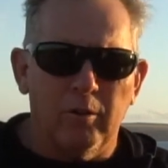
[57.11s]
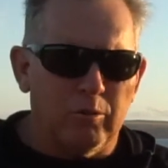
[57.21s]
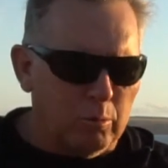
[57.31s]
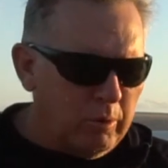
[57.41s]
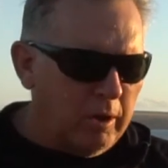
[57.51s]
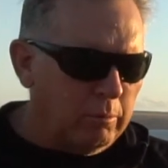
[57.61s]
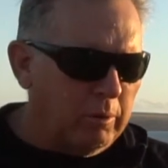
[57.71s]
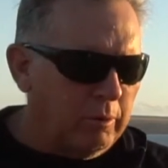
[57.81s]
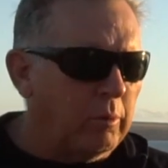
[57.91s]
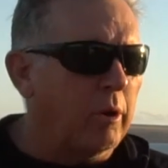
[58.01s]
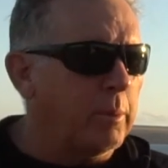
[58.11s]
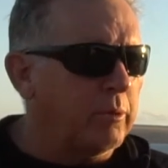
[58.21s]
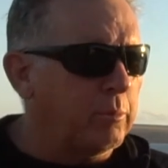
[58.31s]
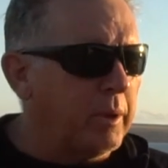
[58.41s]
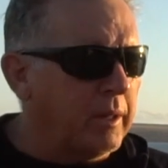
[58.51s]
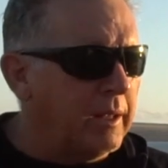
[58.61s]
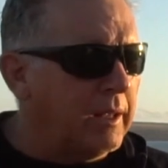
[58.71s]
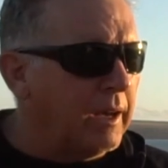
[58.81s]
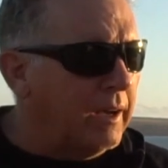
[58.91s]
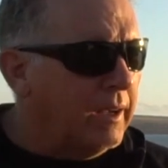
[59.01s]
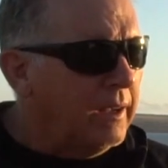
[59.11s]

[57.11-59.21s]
It's a really, really robust bit of gear.